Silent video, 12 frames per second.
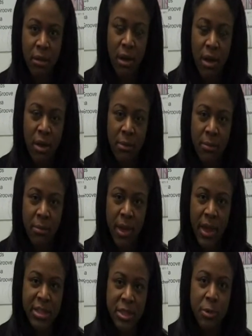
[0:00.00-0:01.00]
um,
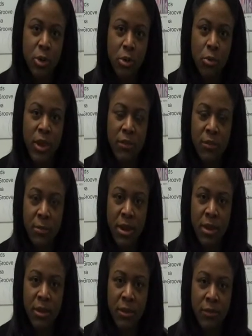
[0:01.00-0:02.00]
a typical week for me,